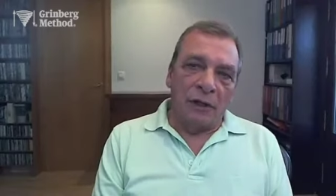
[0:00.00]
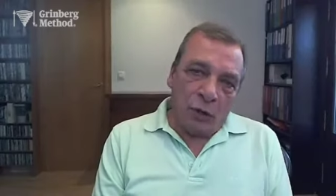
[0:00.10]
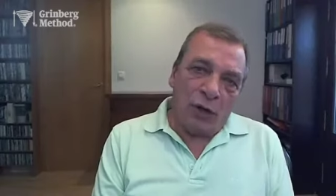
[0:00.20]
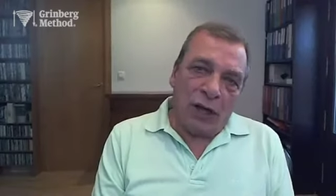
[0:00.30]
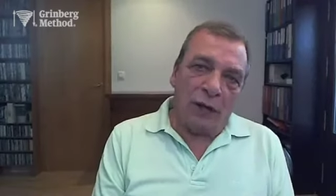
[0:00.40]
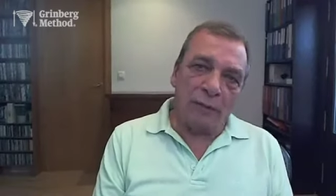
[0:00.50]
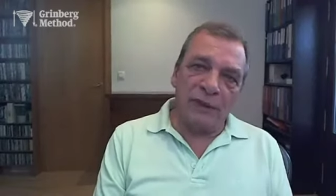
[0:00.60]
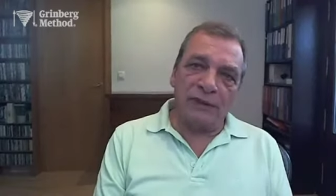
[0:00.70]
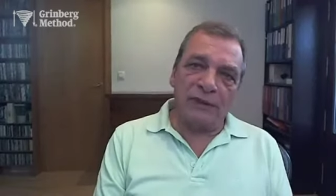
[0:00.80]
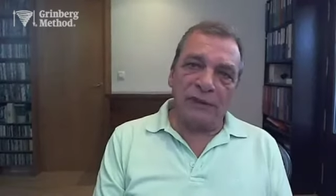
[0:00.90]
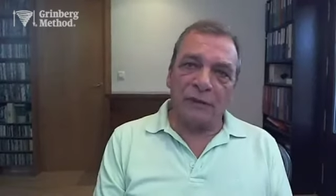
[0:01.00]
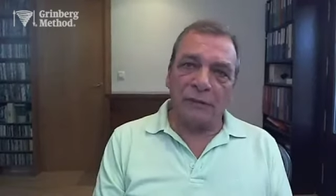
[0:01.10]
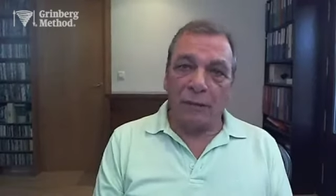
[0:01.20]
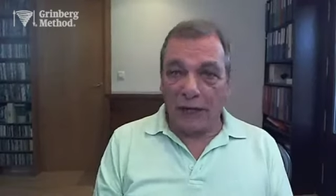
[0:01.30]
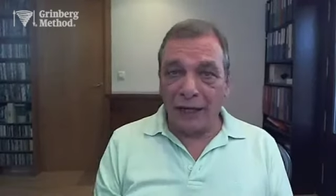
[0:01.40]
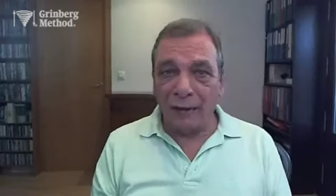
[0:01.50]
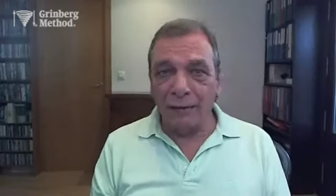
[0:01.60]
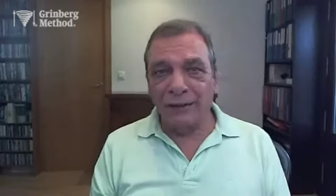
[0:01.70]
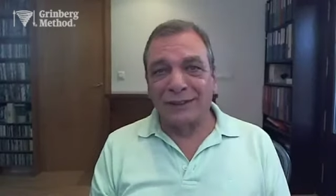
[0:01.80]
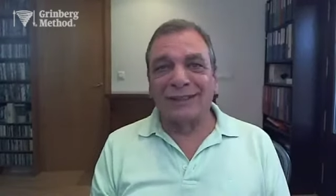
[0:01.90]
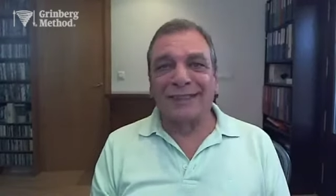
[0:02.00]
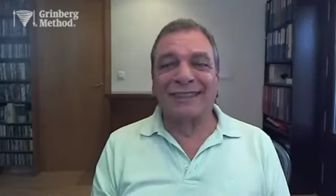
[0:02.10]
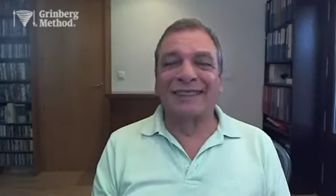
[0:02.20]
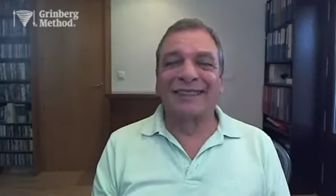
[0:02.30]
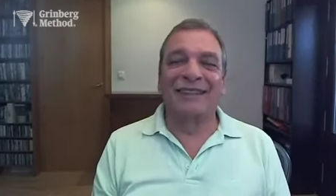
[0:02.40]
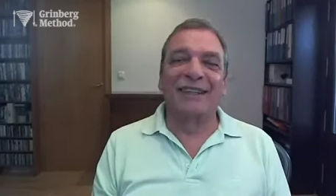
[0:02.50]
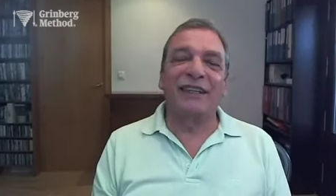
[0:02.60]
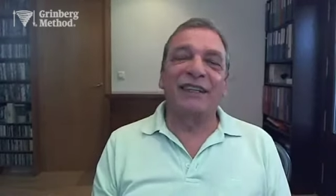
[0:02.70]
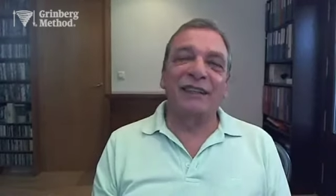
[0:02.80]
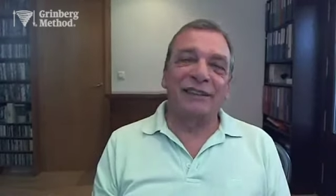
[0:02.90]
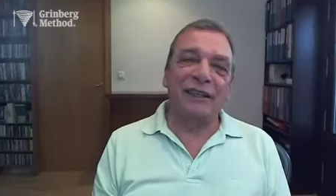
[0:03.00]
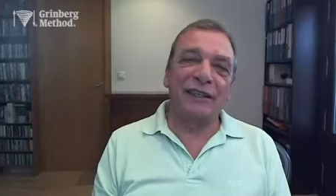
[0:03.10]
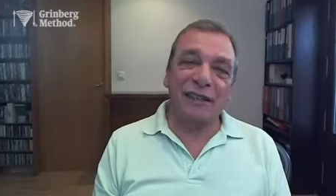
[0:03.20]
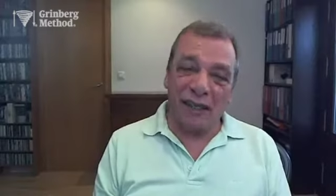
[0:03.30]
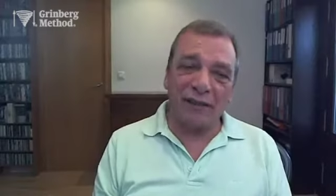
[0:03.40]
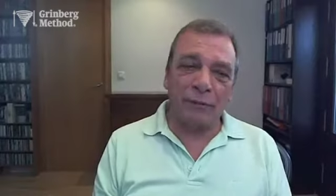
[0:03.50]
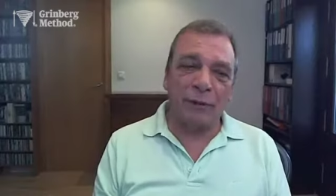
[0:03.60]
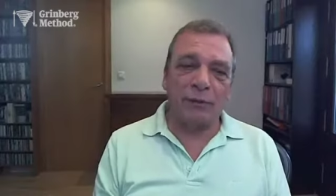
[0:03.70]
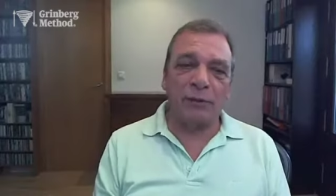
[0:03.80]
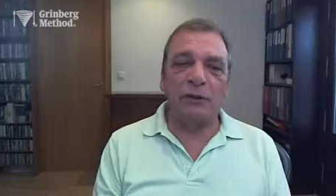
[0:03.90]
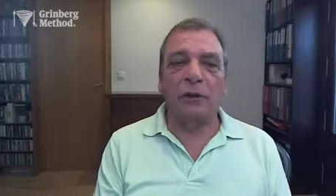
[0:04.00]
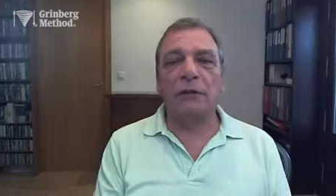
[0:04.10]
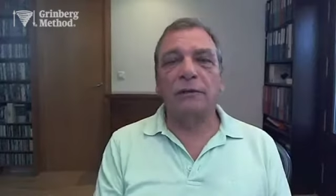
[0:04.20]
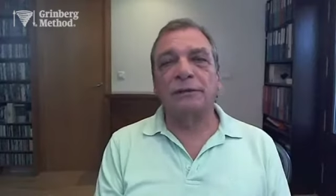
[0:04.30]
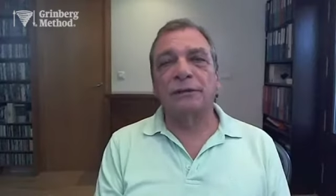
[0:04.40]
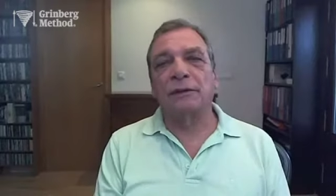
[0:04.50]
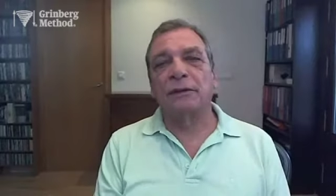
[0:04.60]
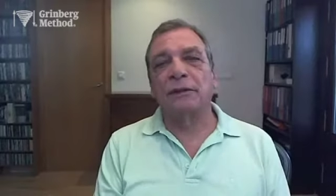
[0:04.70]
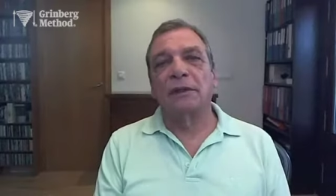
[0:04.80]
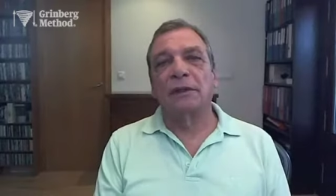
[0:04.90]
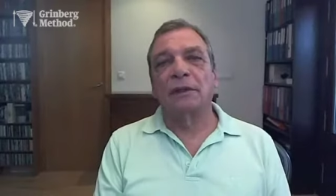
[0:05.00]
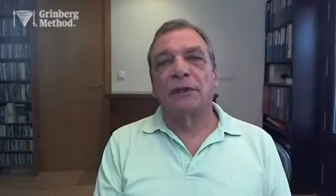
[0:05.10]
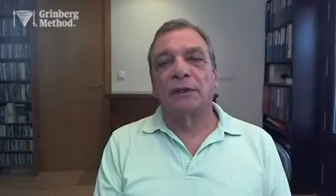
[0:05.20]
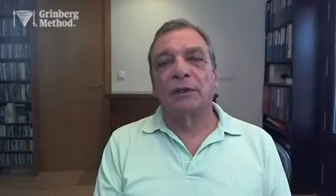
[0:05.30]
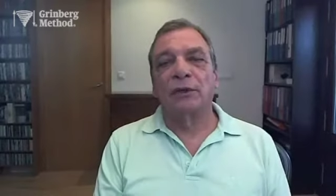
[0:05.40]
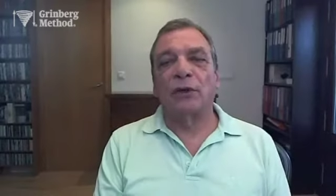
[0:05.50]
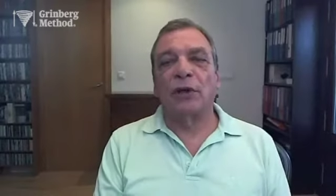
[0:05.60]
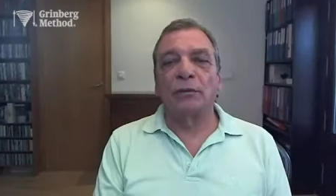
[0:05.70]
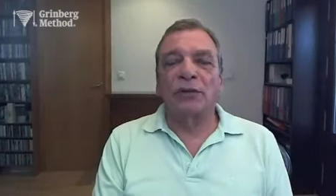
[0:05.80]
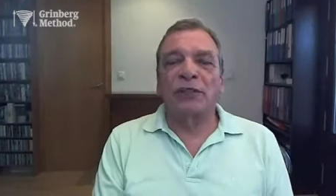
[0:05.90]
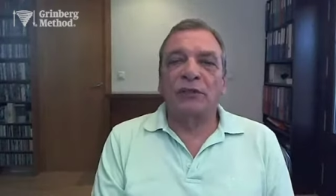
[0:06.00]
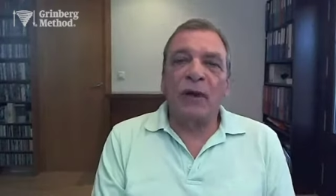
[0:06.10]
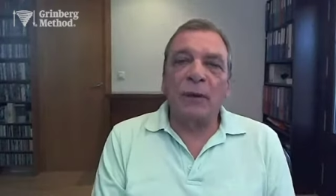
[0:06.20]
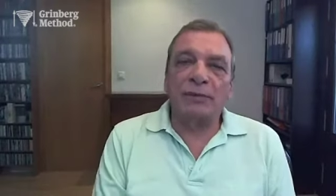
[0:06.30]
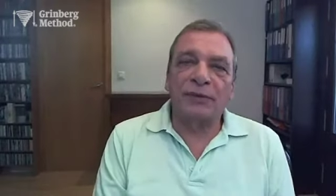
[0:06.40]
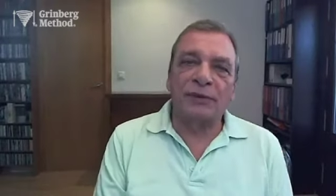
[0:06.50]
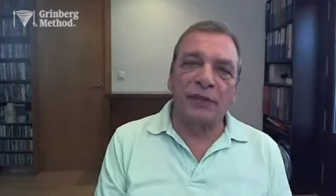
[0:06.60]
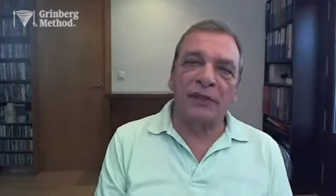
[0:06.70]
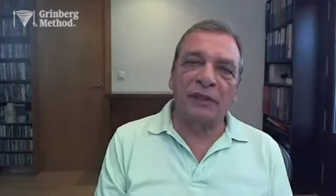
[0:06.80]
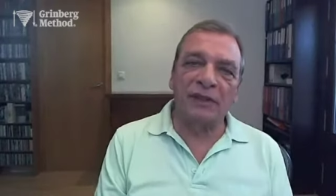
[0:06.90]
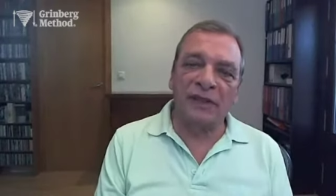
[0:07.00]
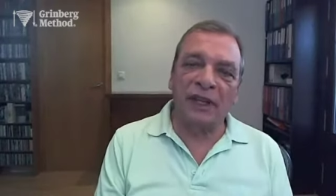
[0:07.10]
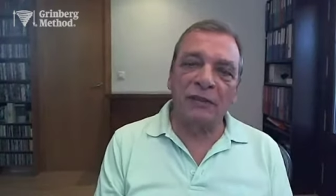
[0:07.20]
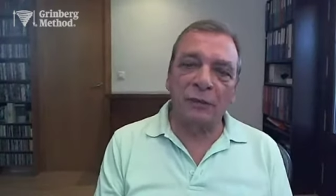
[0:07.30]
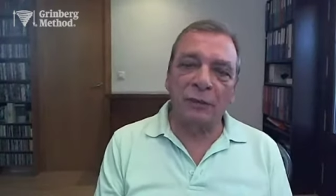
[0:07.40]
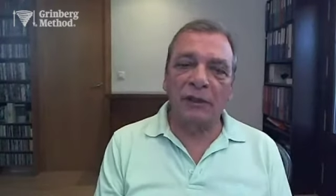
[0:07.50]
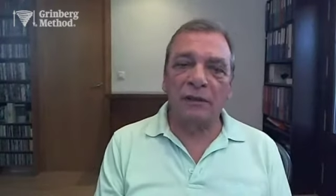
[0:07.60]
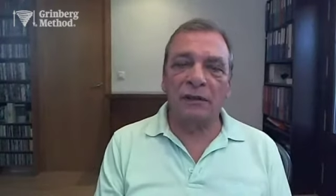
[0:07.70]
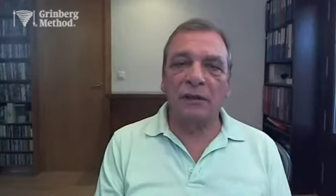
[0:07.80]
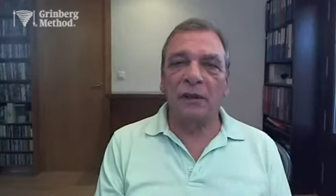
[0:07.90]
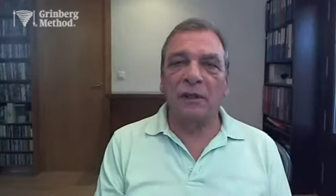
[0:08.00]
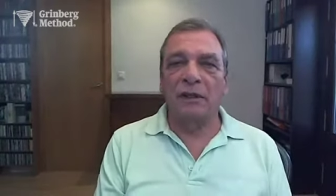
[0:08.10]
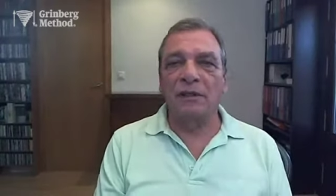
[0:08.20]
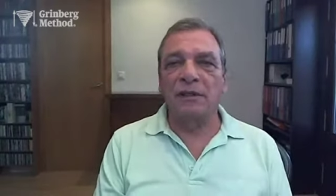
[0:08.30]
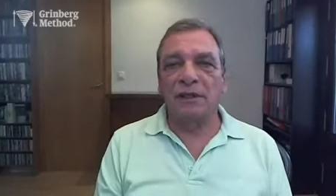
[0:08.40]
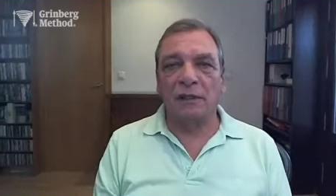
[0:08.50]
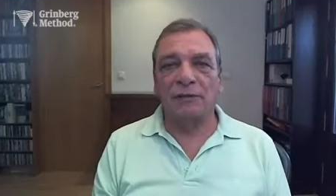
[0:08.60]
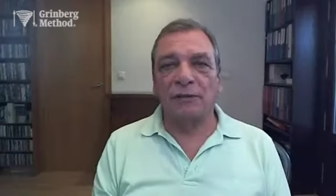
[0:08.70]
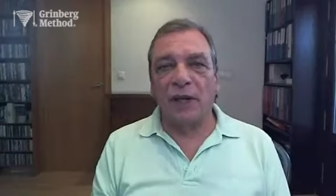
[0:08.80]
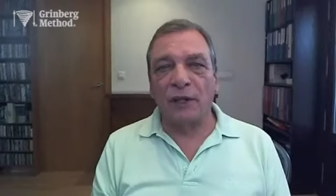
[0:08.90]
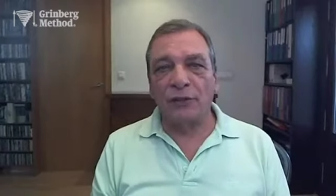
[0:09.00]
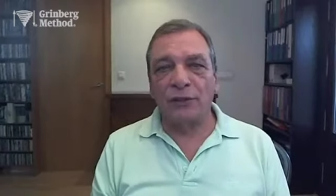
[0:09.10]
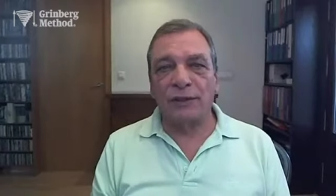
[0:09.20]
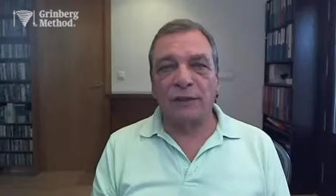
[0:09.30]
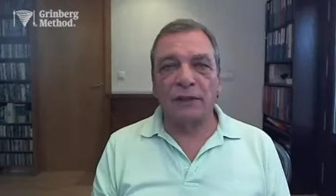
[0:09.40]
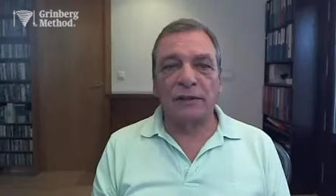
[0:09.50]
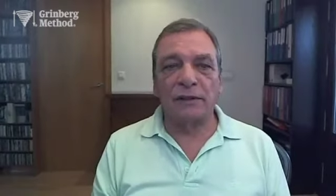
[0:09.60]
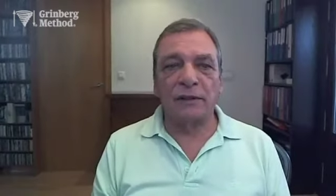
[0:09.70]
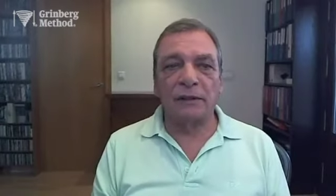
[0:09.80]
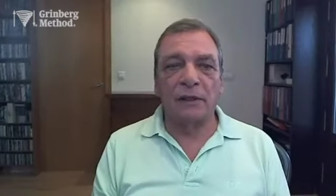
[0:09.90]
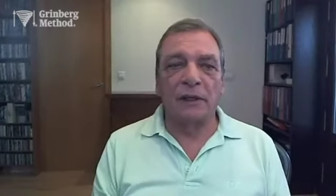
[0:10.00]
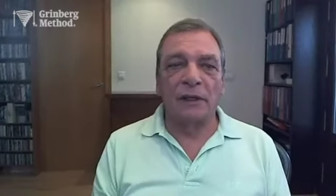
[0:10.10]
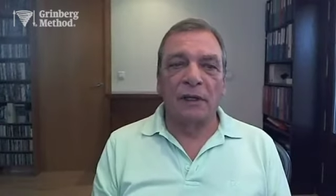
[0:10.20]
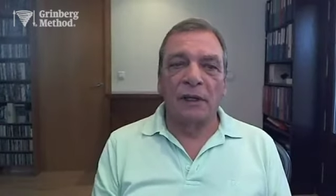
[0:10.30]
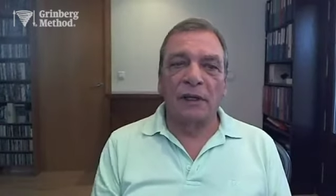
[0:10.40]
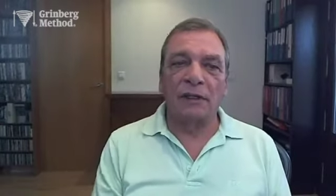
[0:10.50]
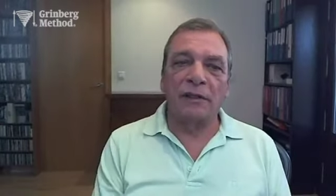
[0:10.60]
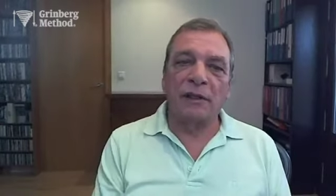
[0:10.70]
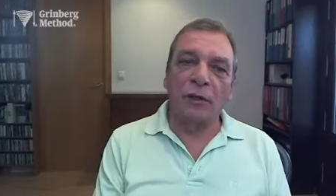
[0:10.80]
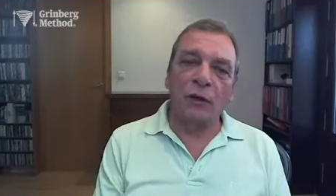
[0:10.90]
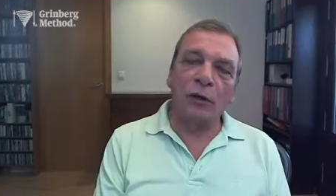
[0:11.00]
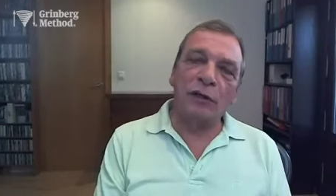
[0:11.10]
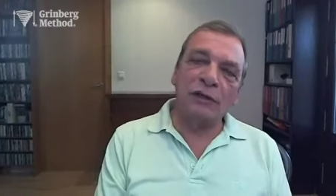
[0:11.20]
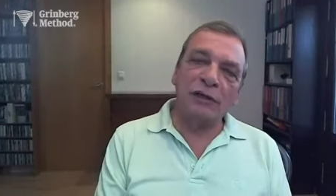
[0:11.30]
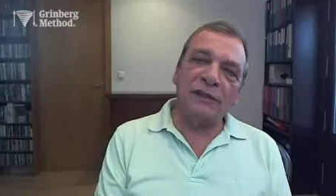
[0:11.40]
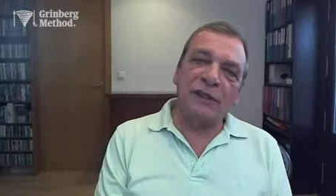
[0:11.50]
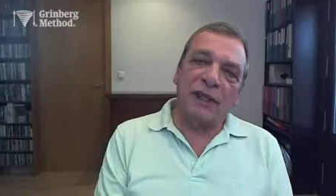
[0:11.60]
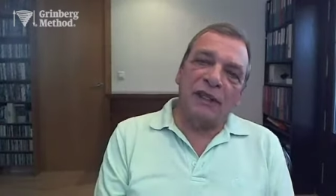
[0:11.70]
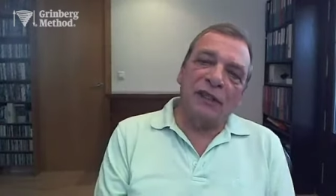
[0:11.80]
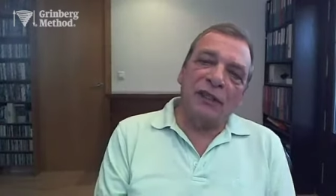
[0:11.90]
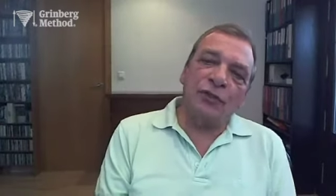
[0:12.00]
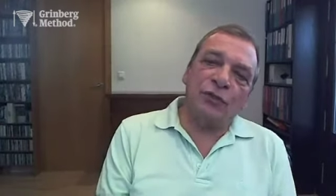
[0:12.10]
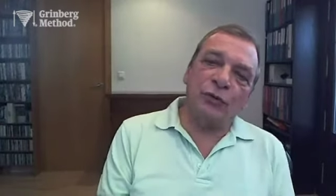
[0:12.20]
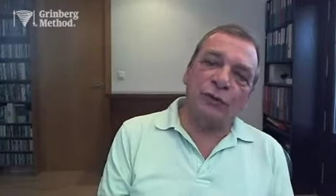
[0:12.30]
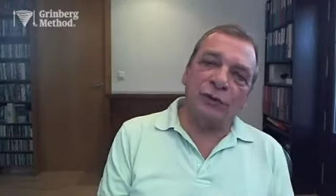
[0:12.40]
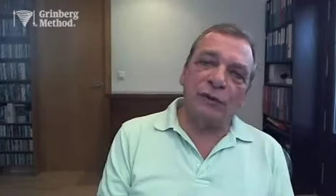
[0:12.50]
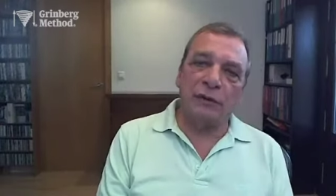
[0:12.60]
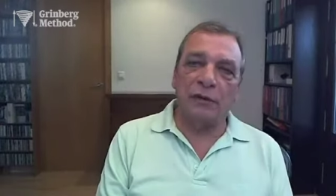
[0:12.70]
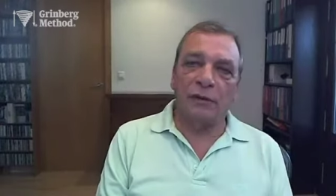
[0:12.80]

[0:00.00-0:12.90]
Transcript: Your habits, my habits, irritate other people's nerves. You can be trapped in resentment, in self-righteousness, and there are all these daily issues.